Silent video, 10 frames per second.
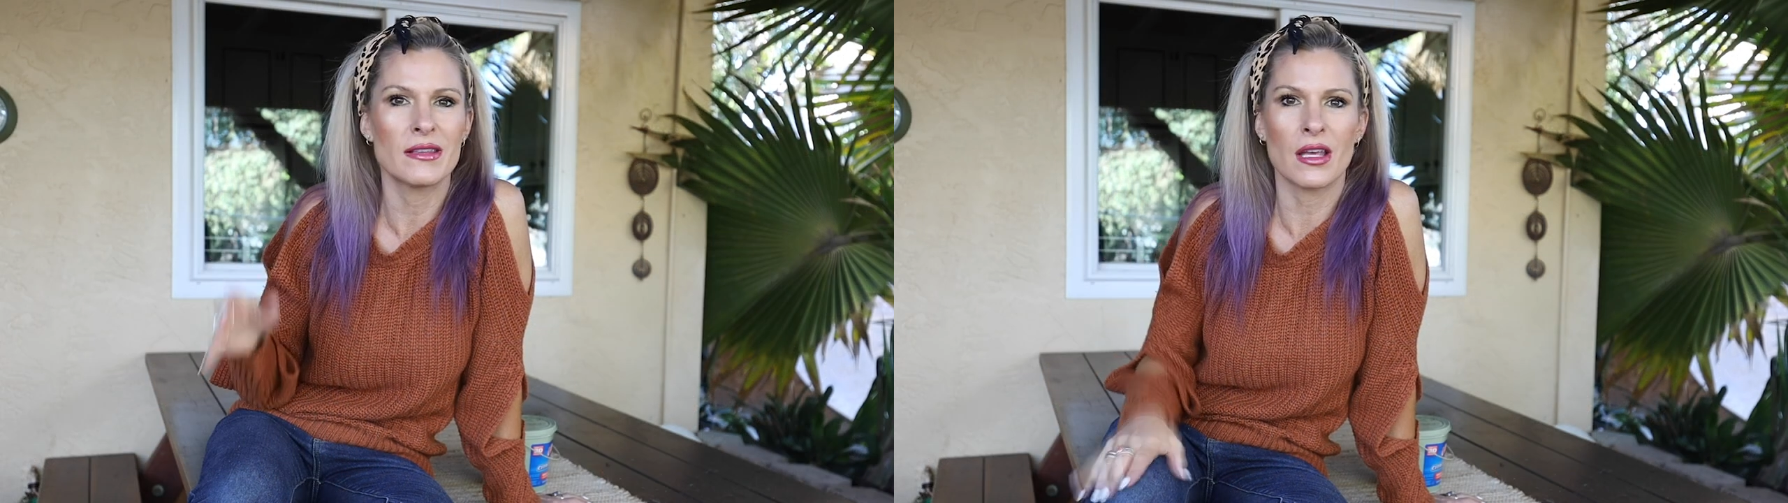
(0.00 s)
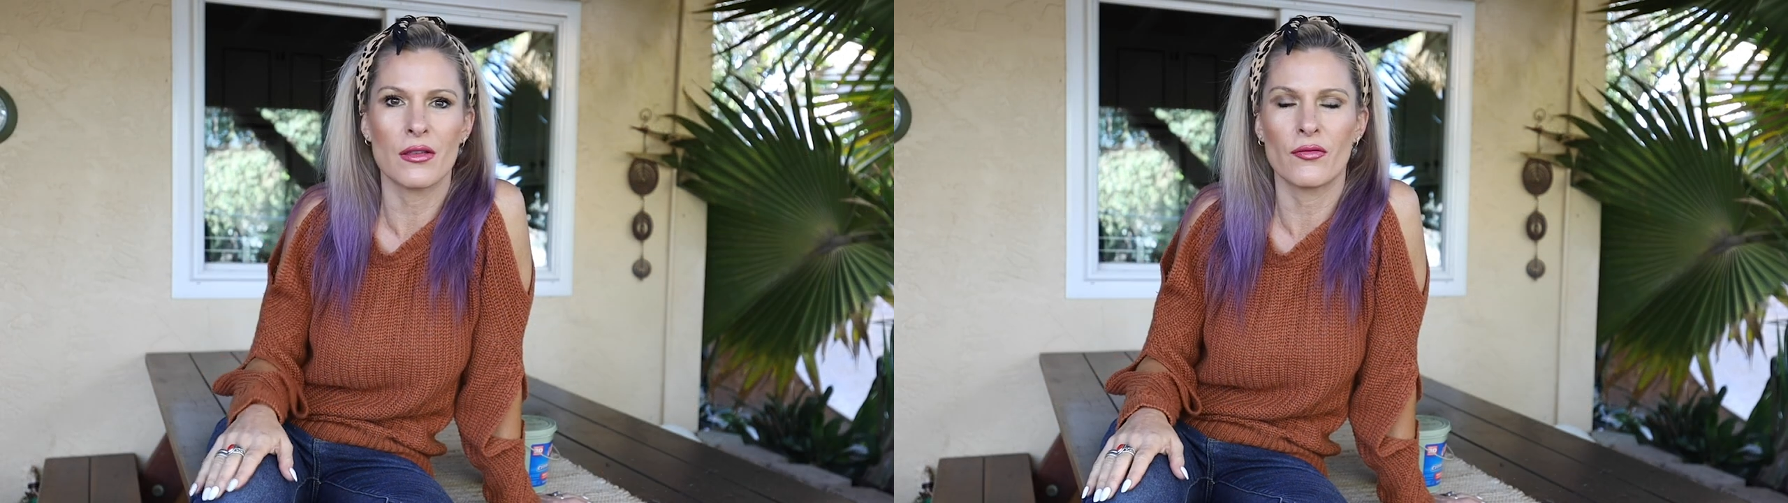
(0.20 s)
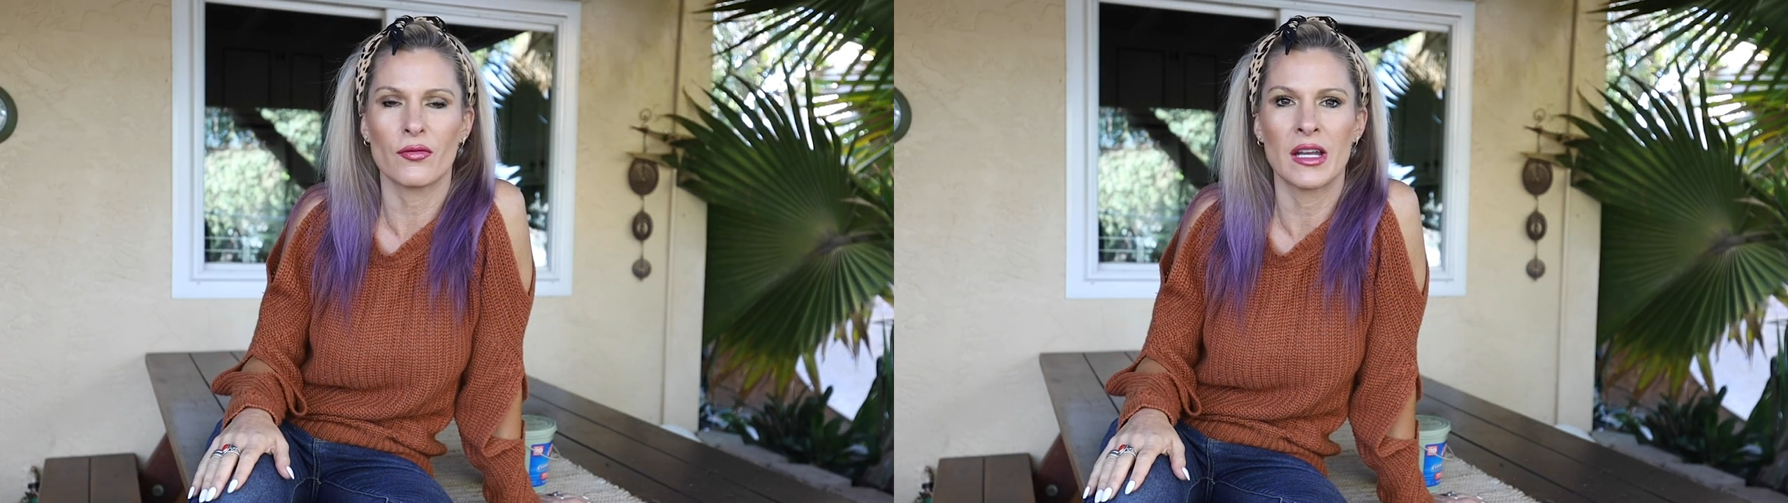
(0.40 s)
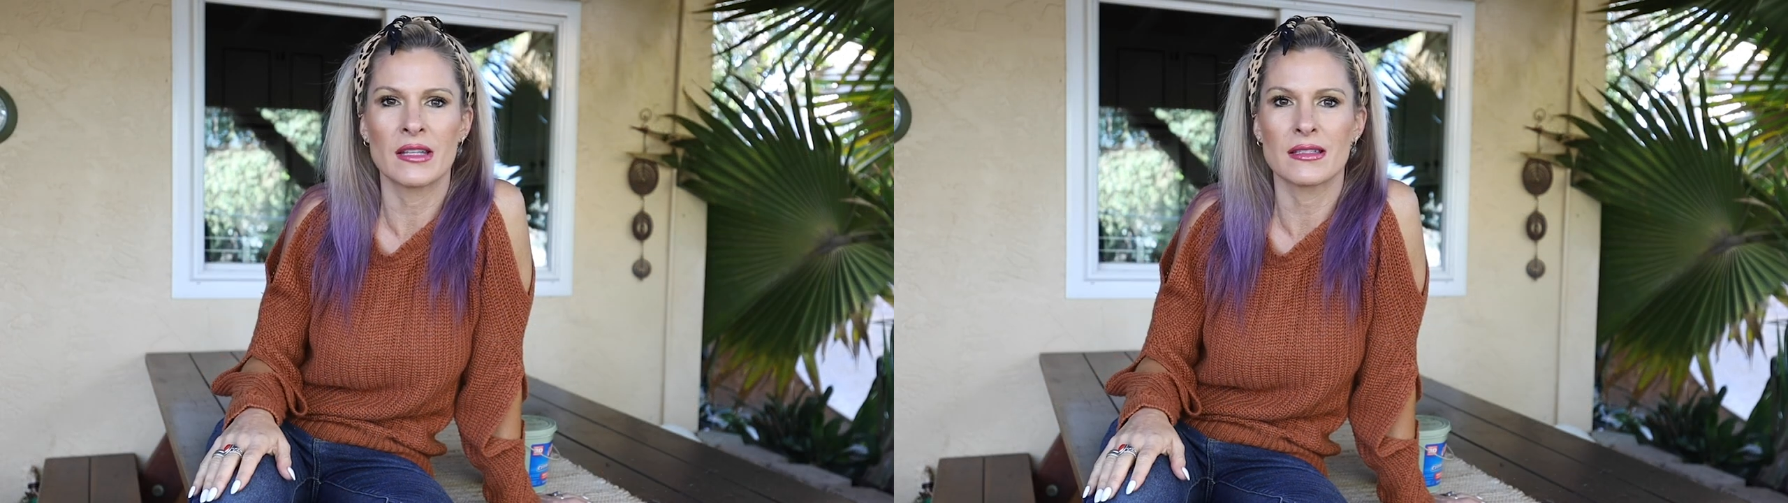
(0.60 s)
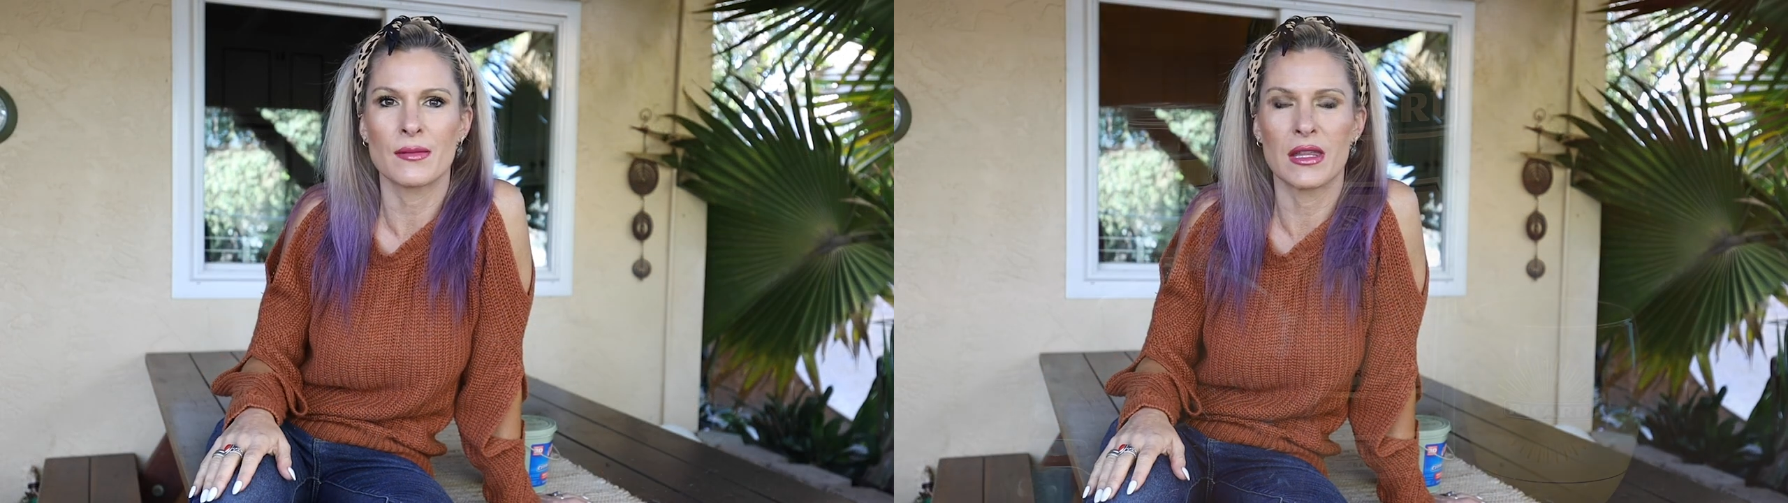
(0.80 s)
south of France.
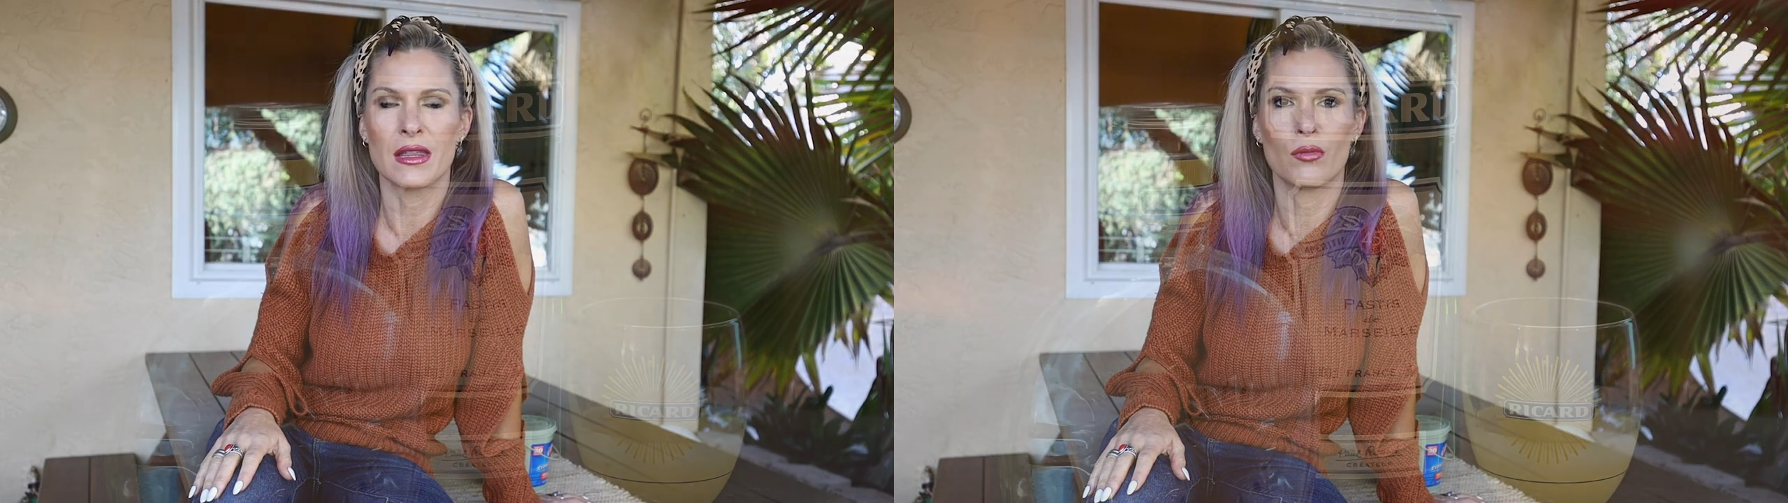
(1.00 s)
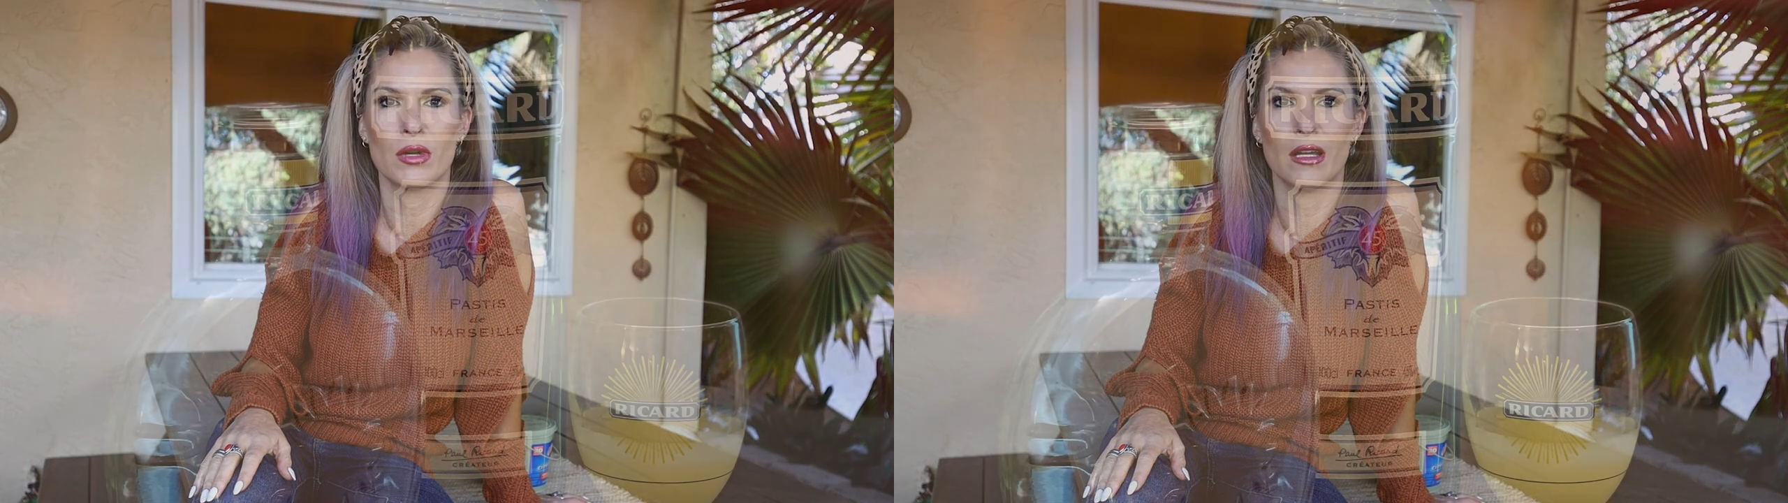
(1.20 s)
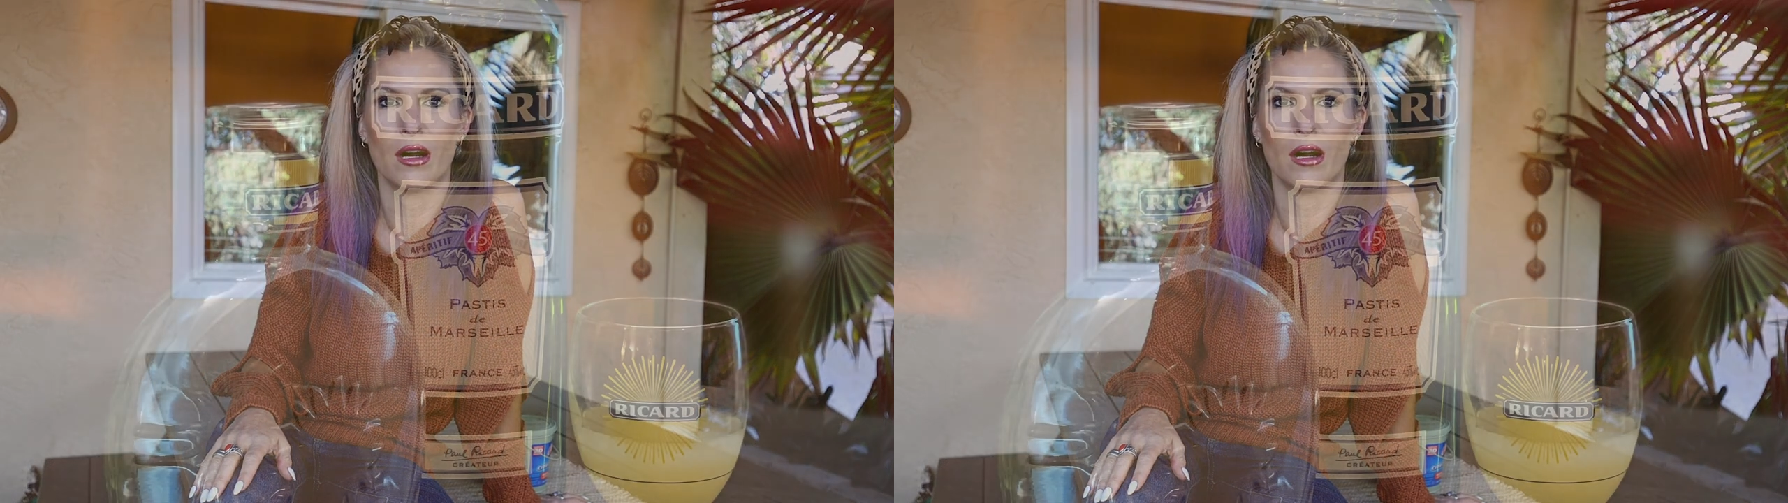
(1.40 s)
It's something that we